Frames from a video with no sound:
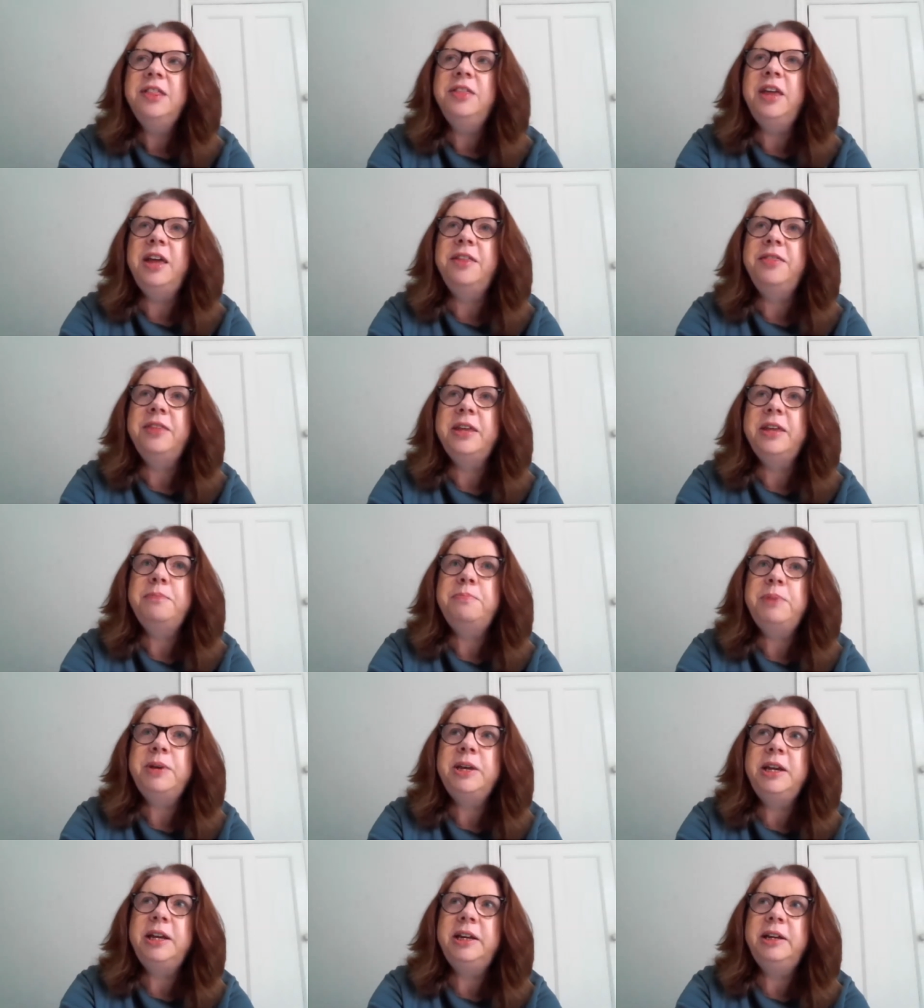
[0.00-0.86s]
that they're
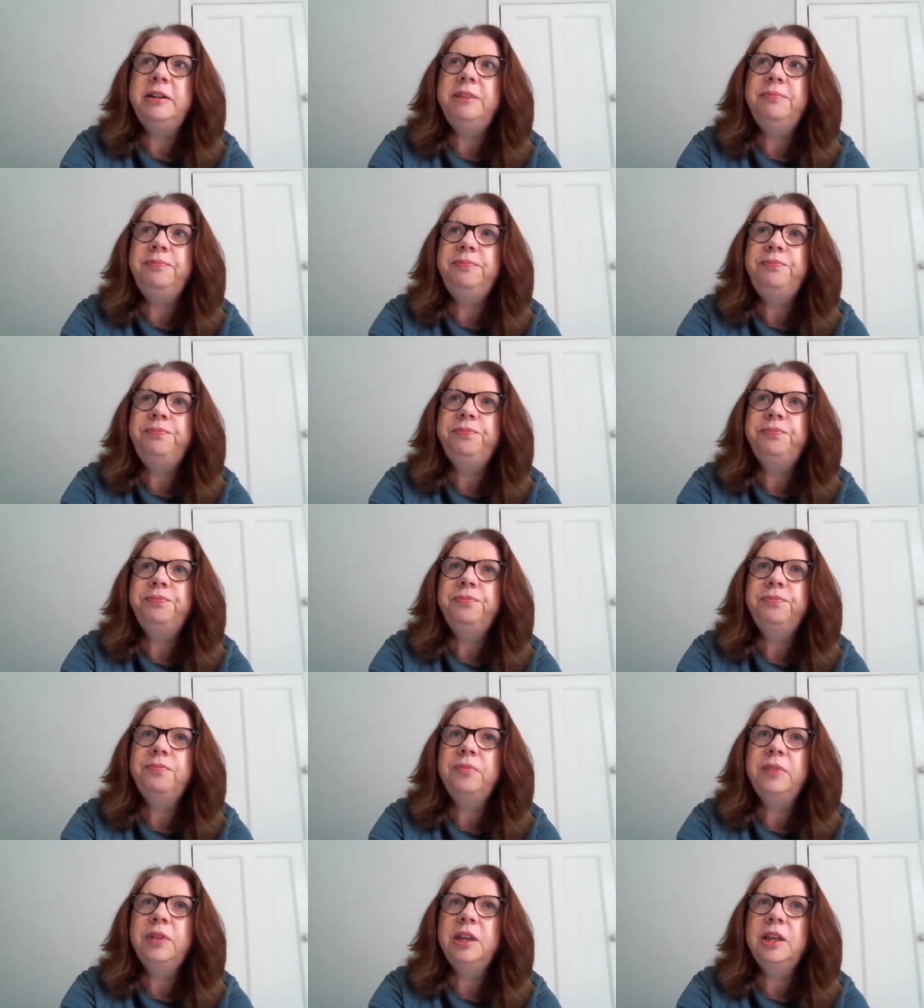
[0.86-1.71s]
being
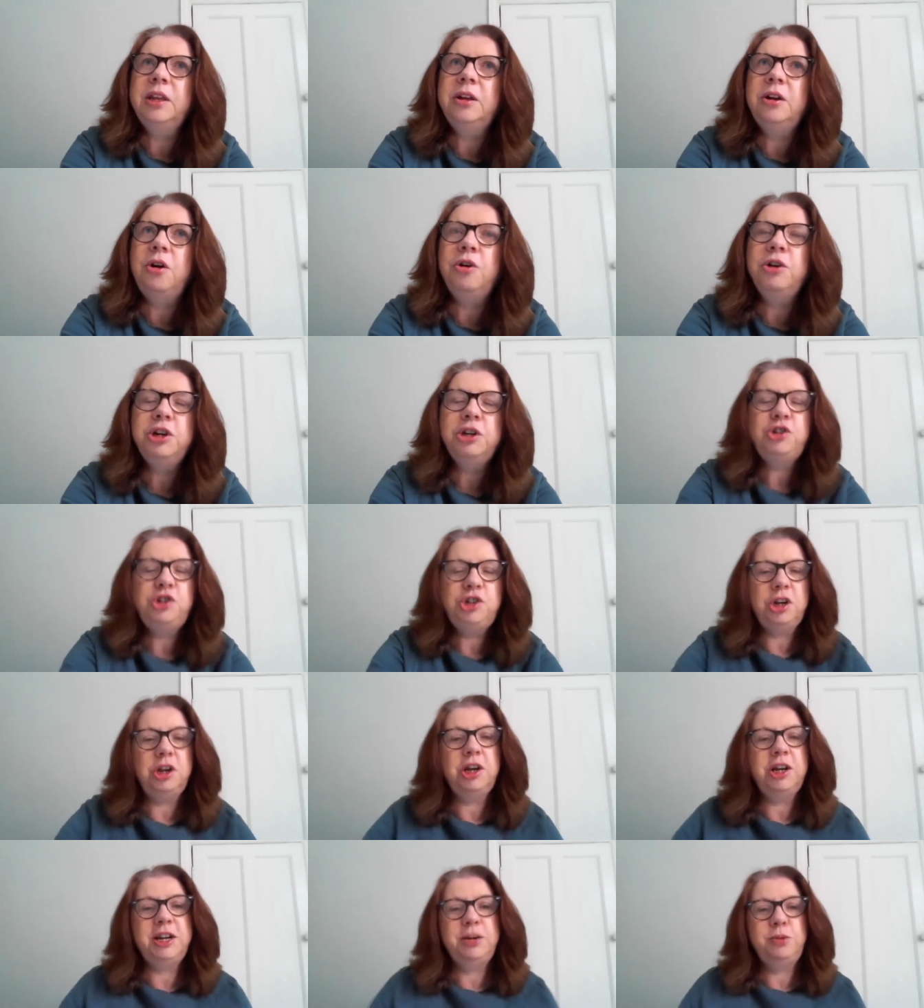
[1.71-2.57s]
on a
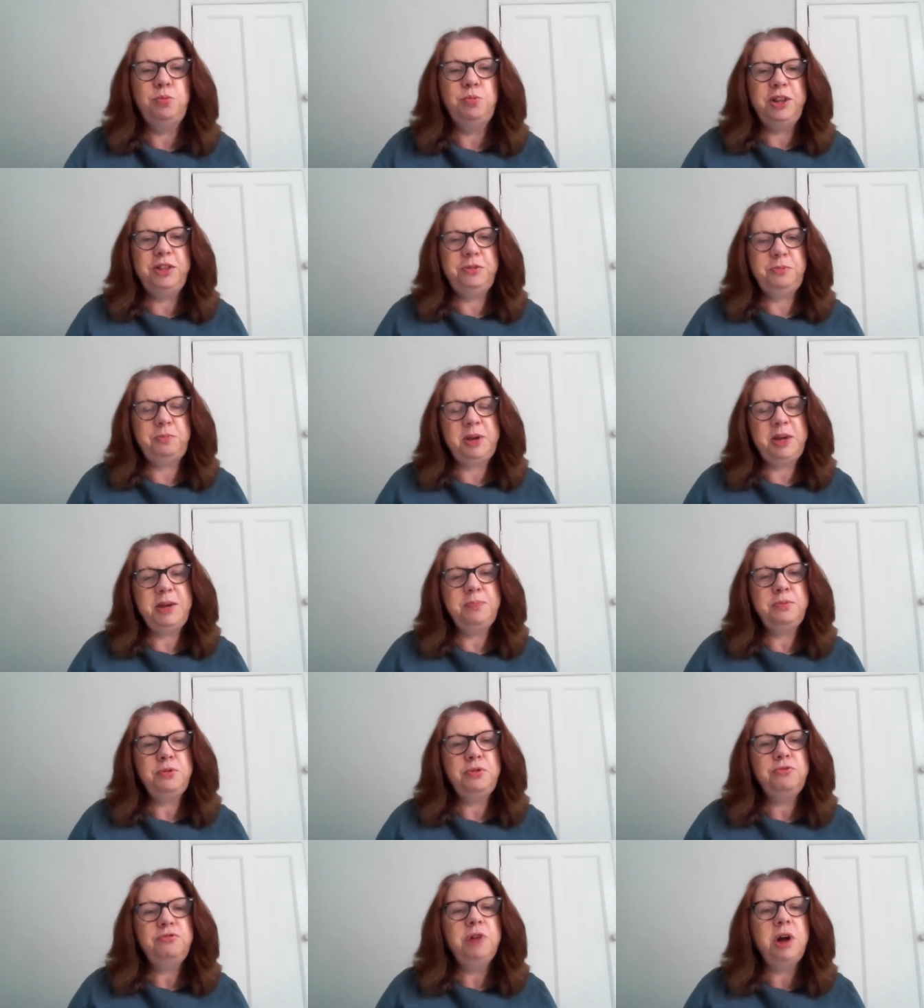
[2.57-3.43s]
journey with
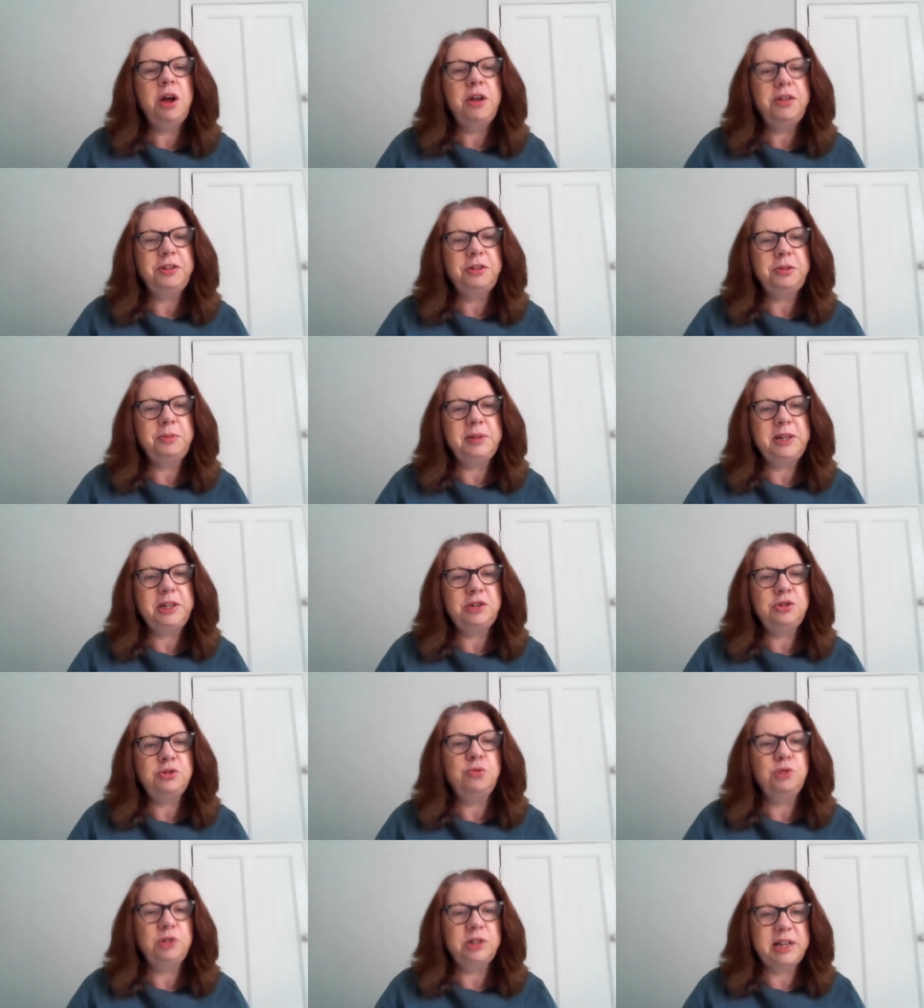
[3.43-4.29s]
people rather than being
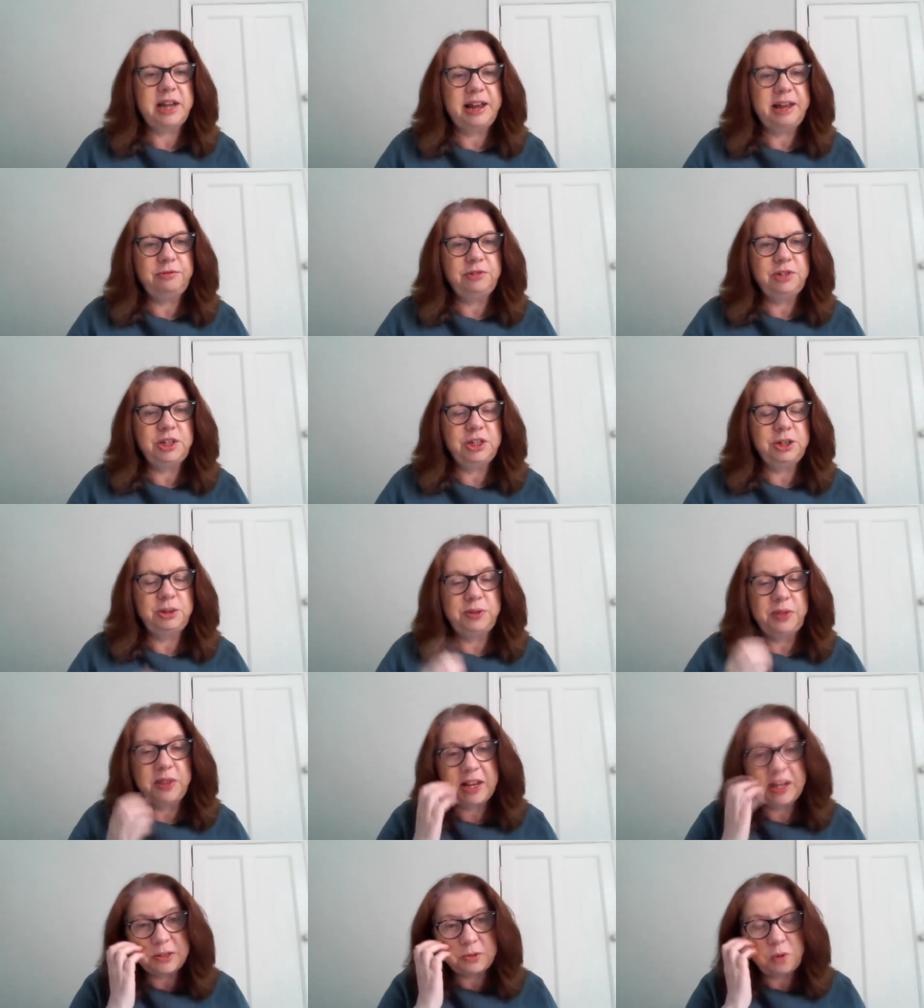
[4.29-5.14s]
talked down to.
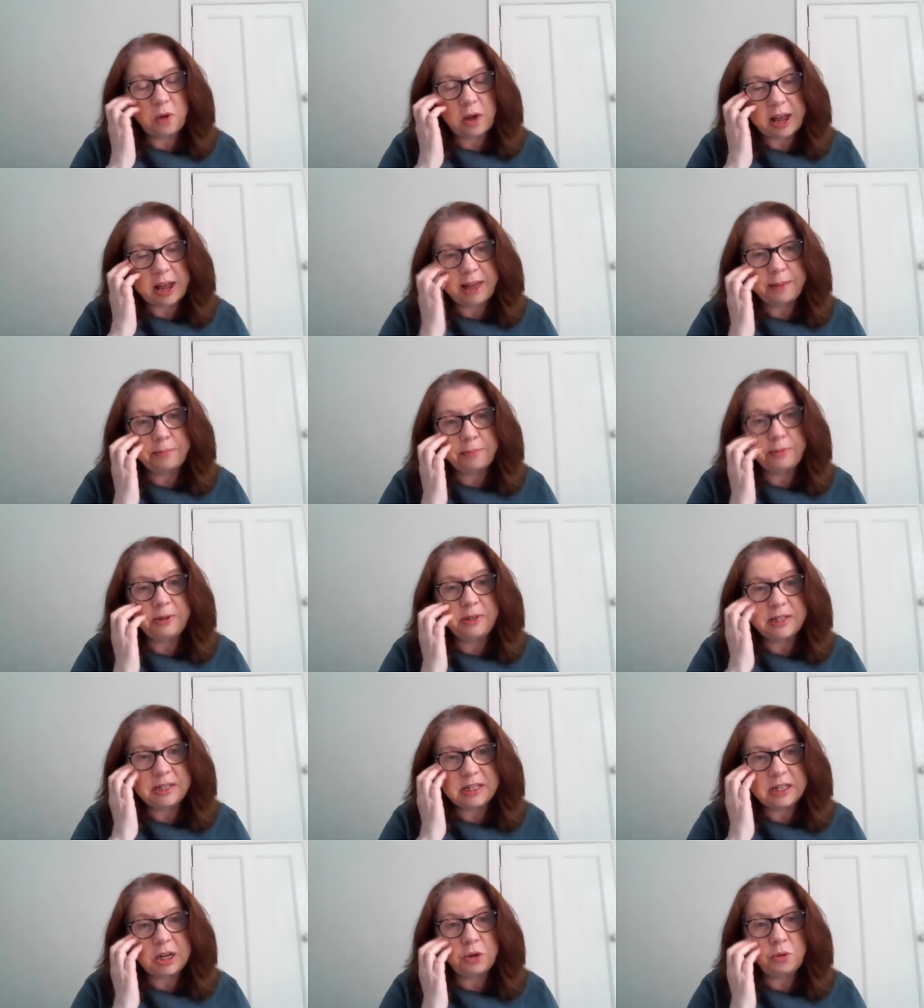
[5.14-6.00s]
And that's what
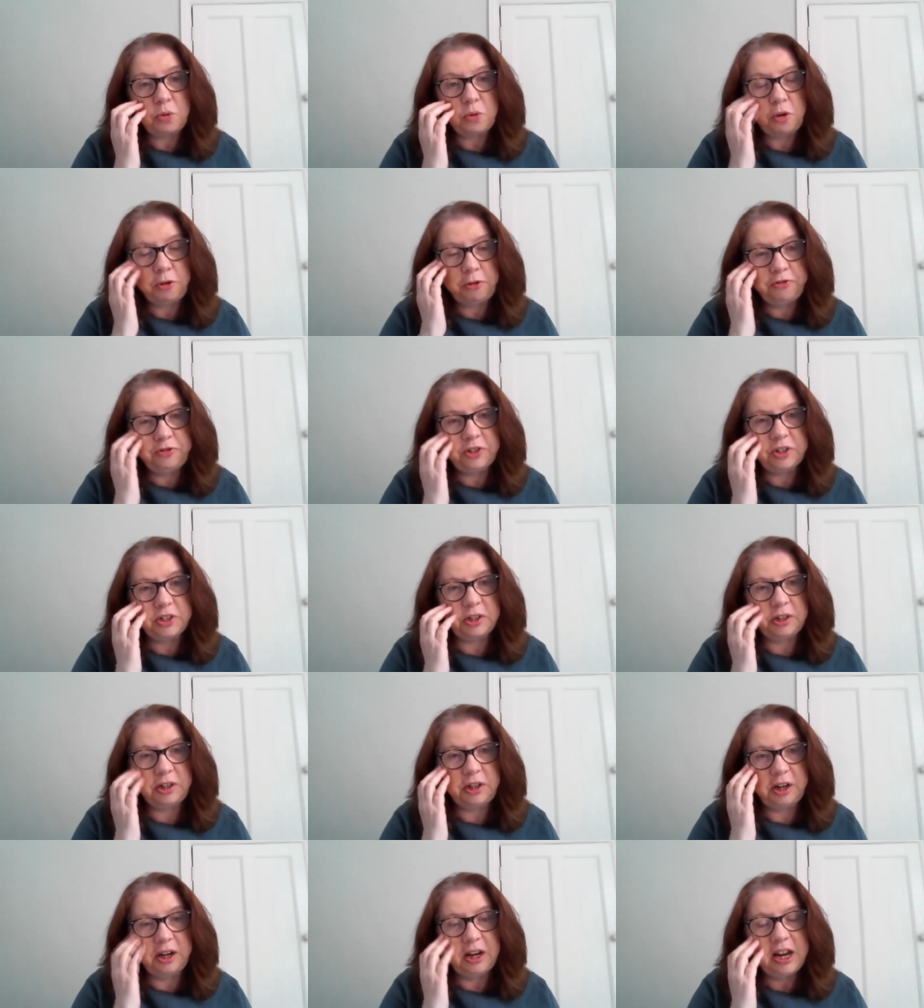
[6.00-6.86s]
happens so
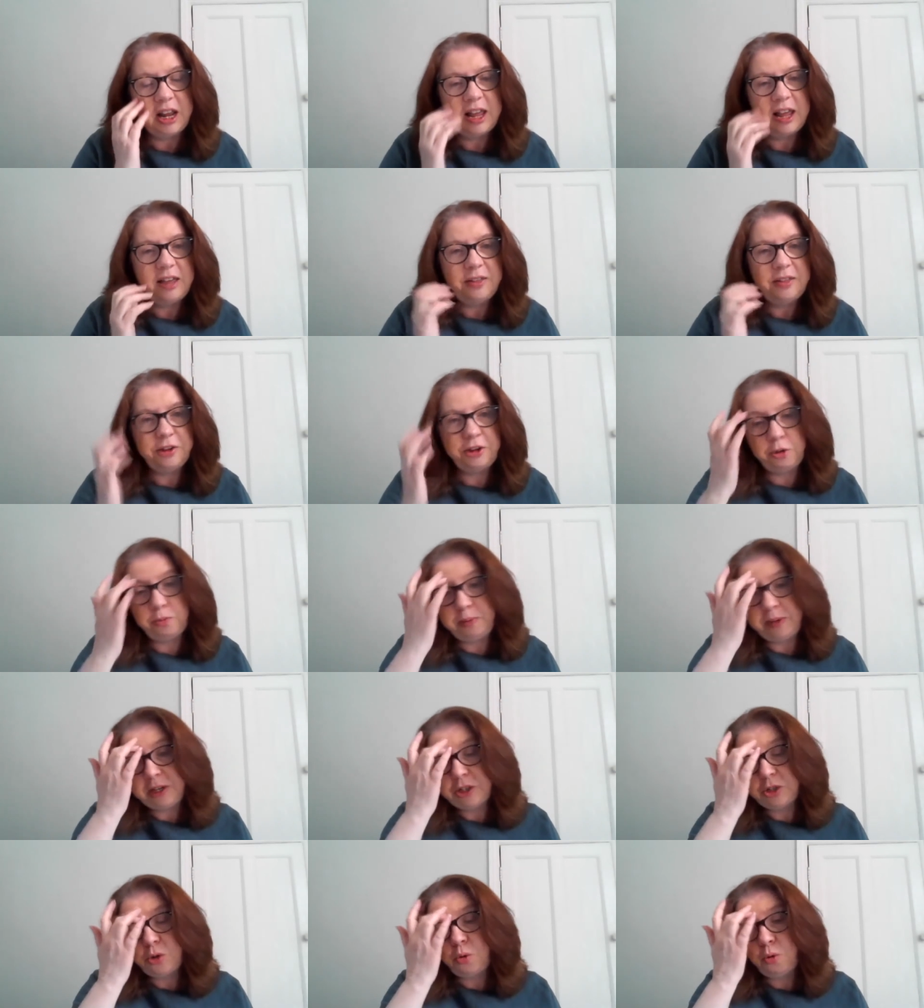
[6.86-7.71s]
often, that you'll
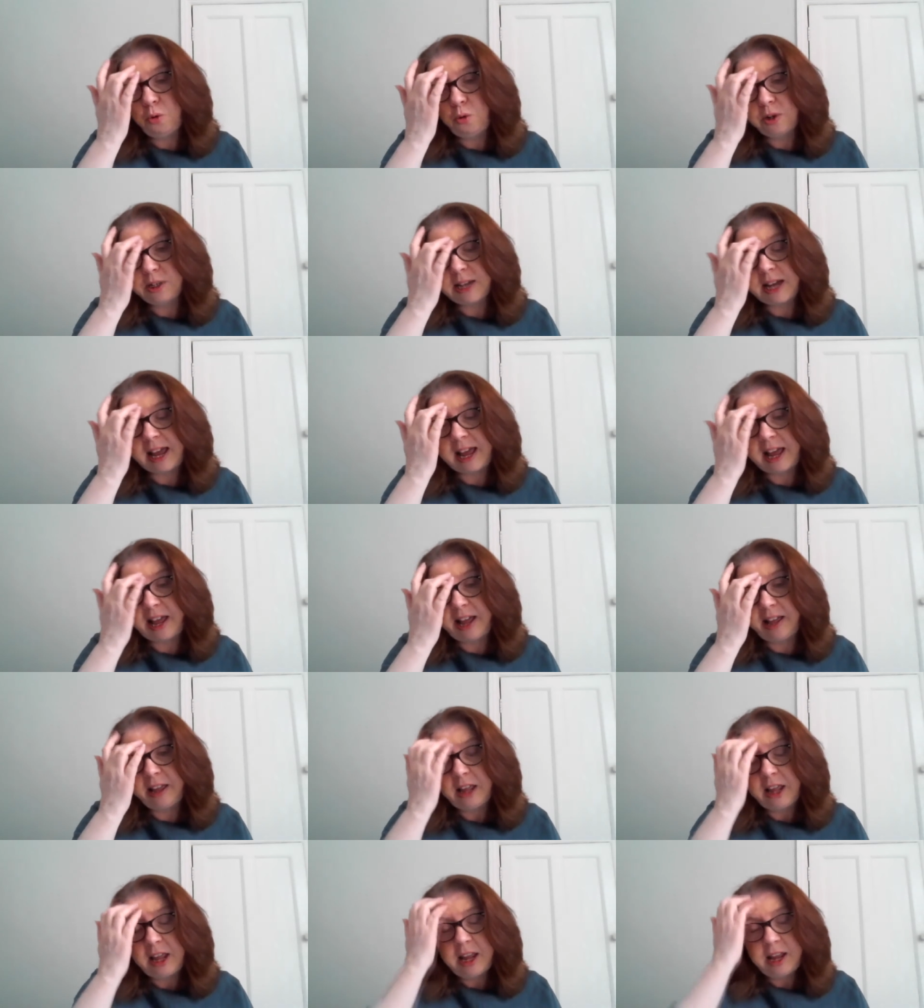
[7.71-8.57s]
be talked at.